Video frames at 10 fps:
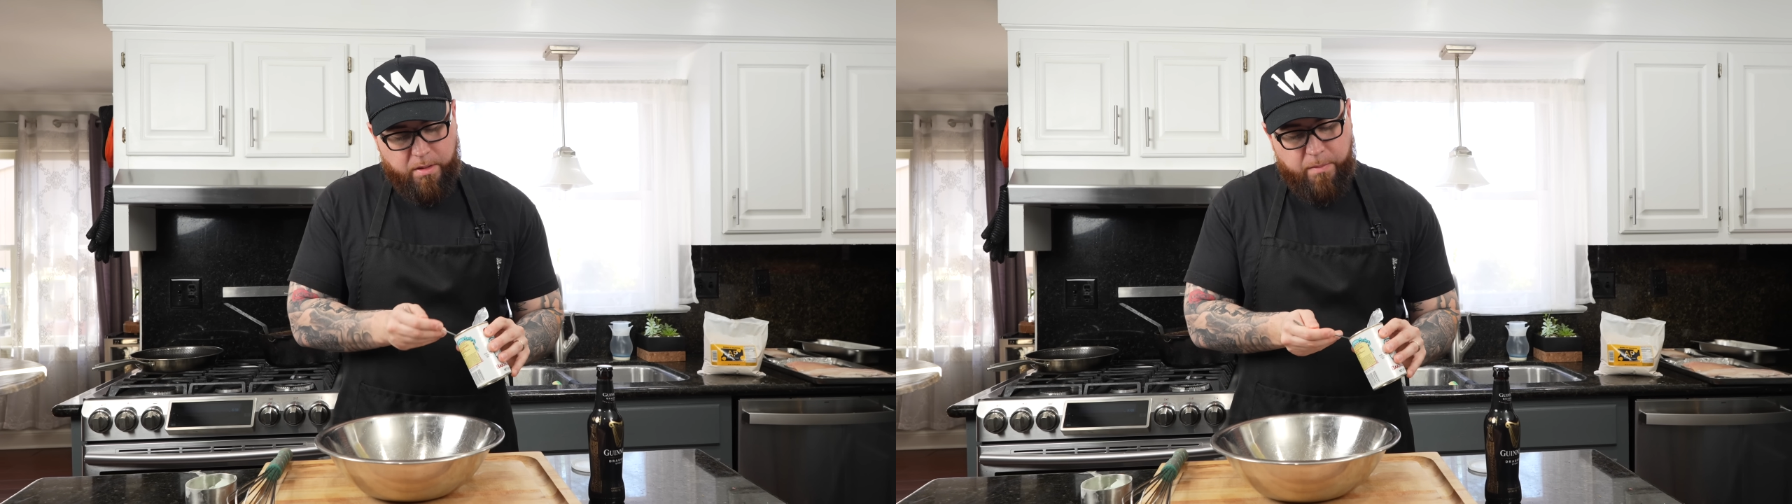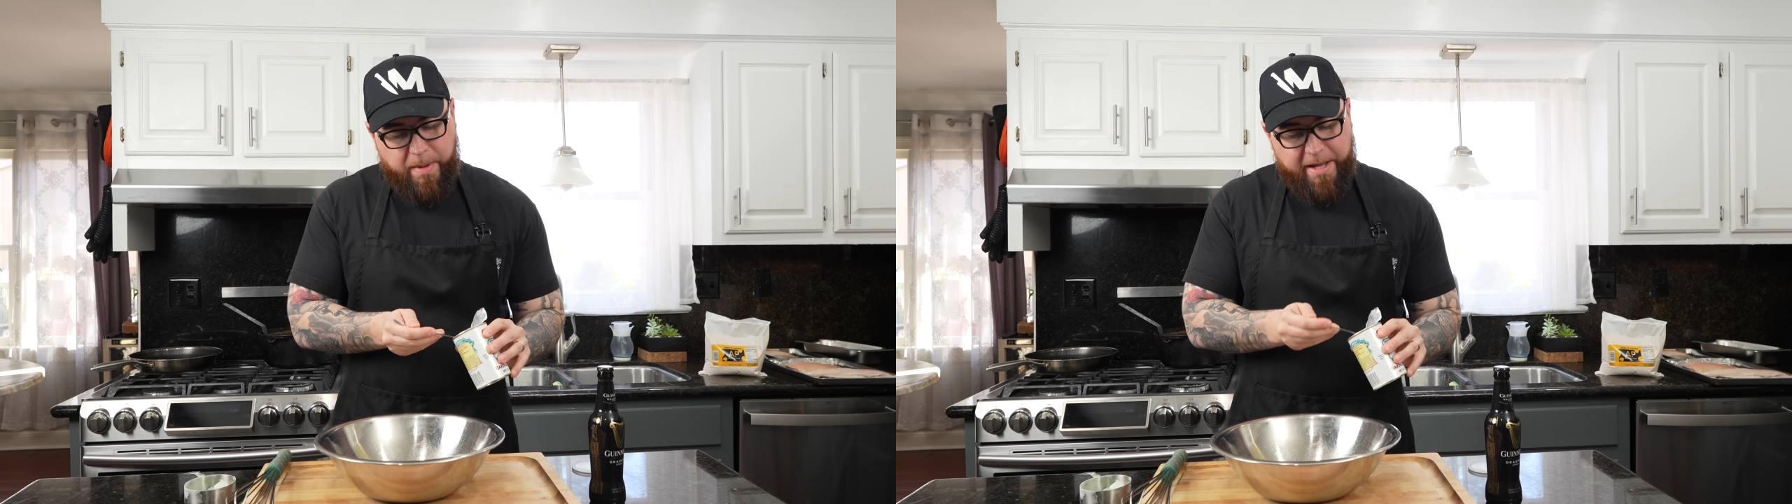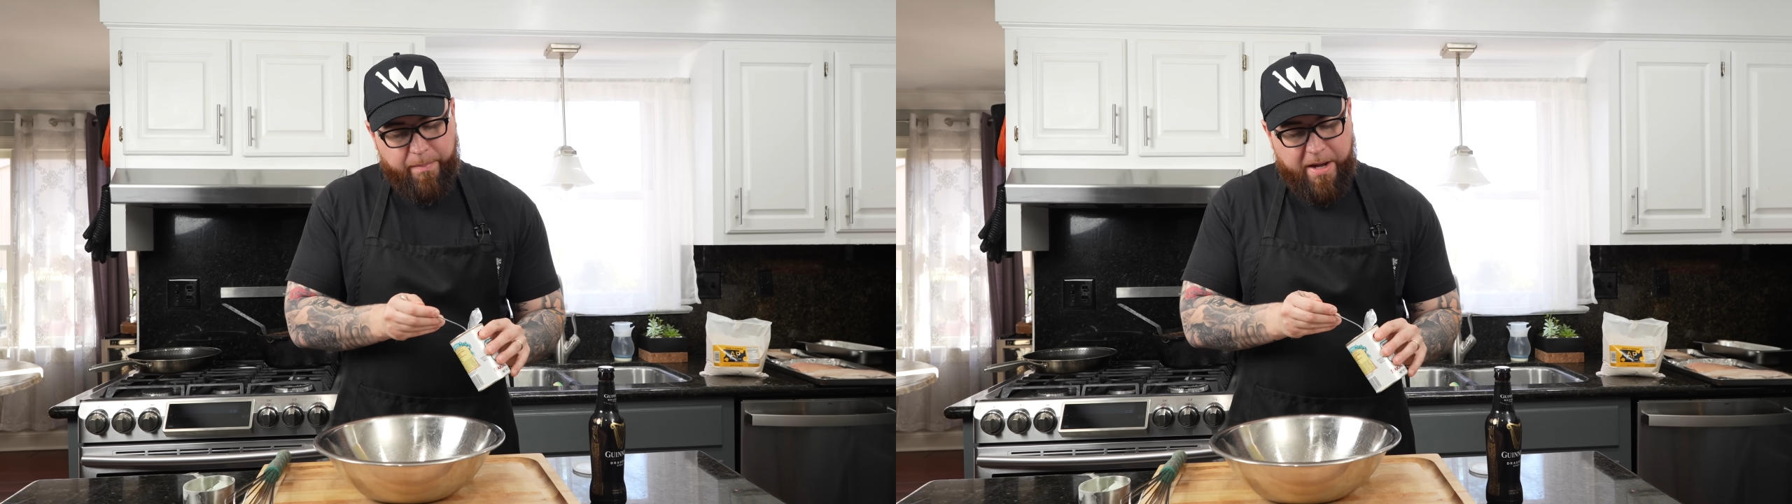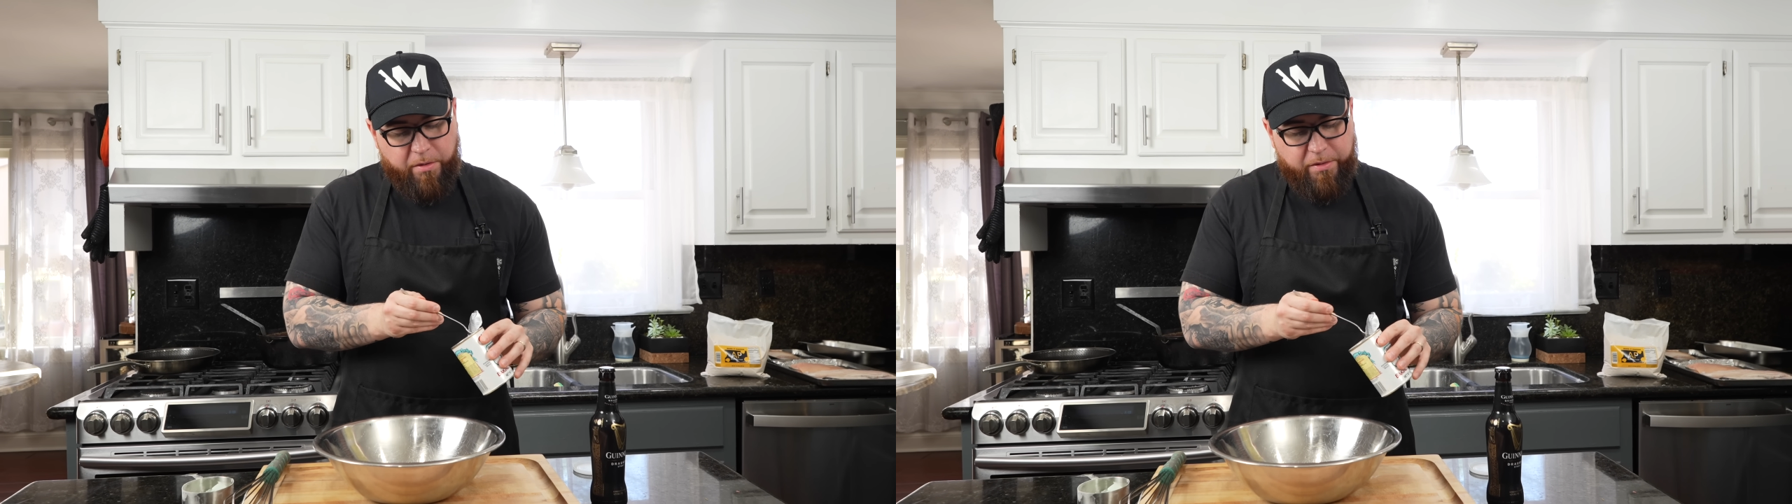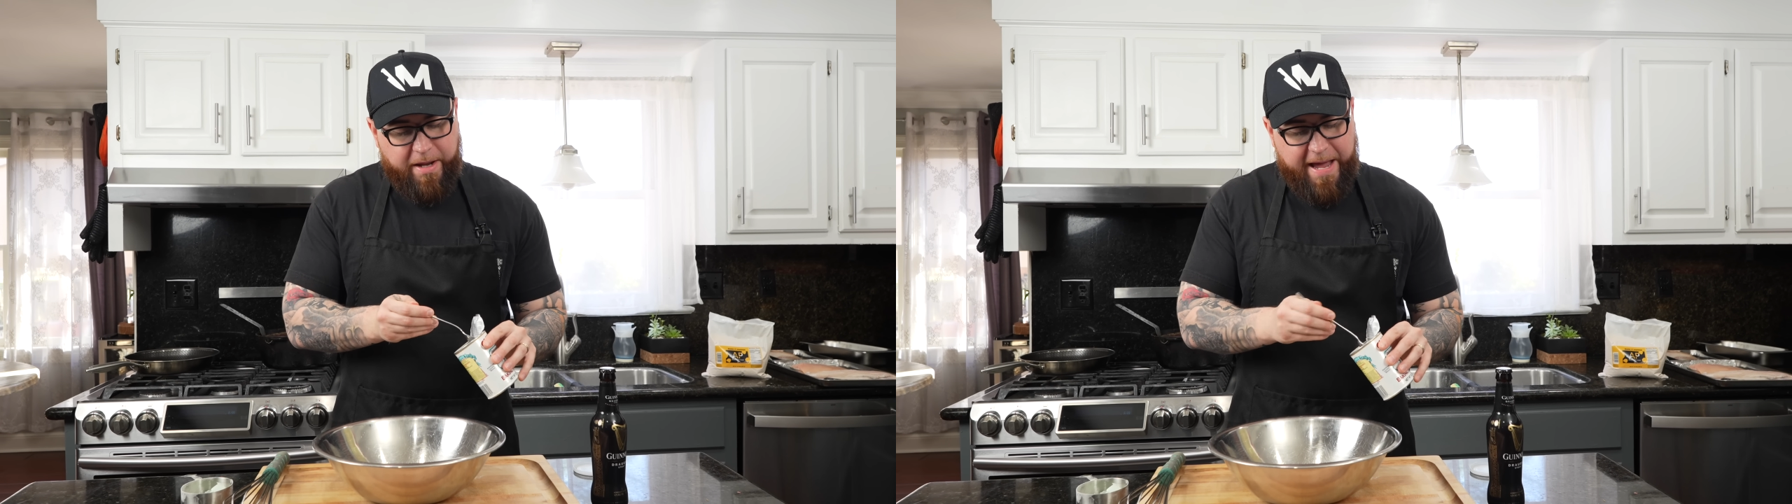The baking powder
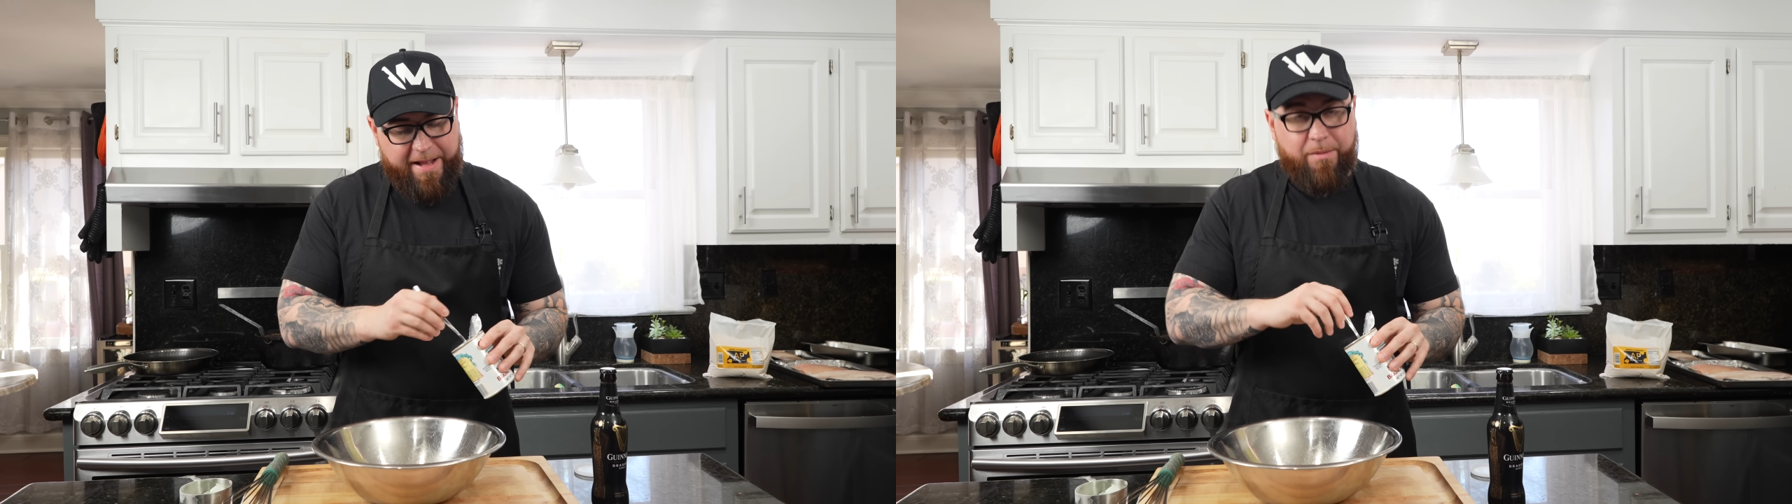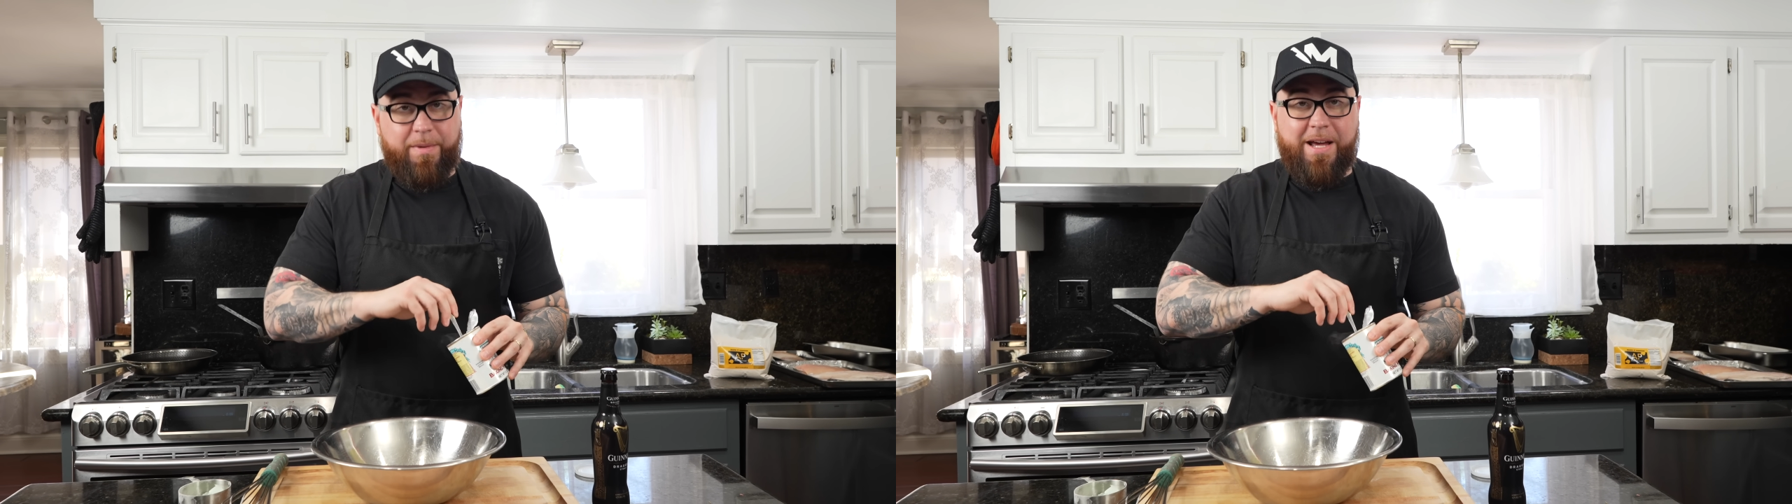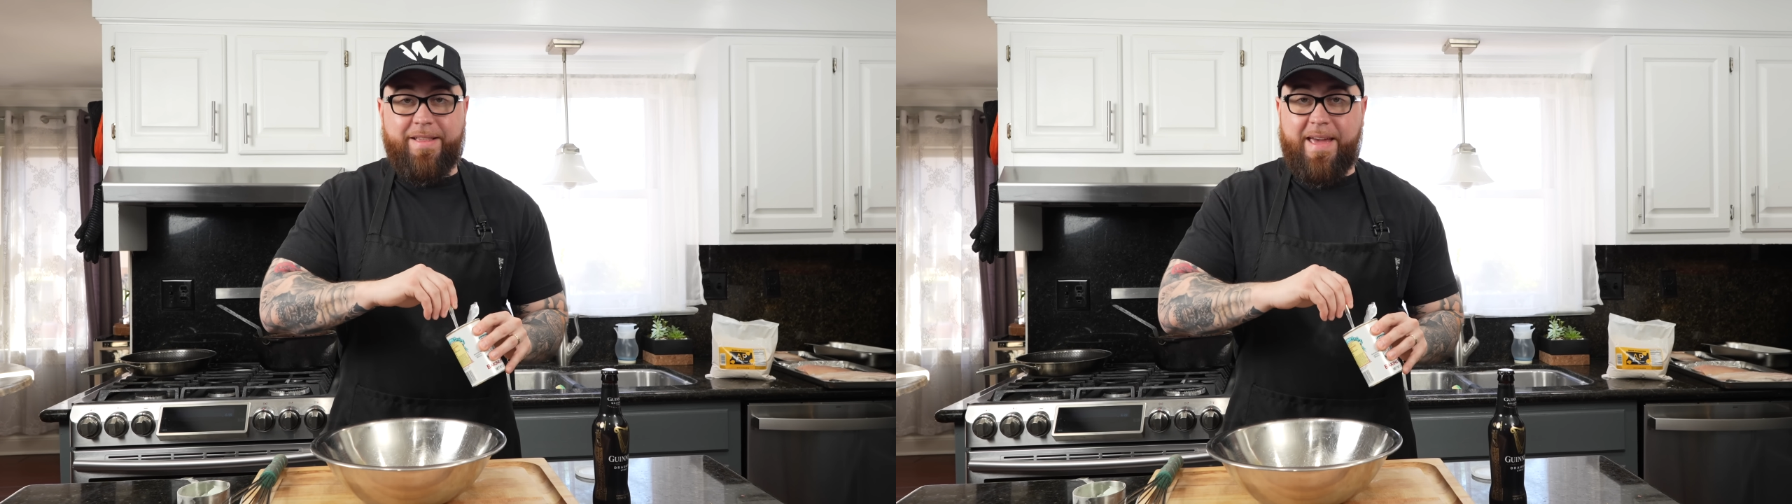is going to add some nice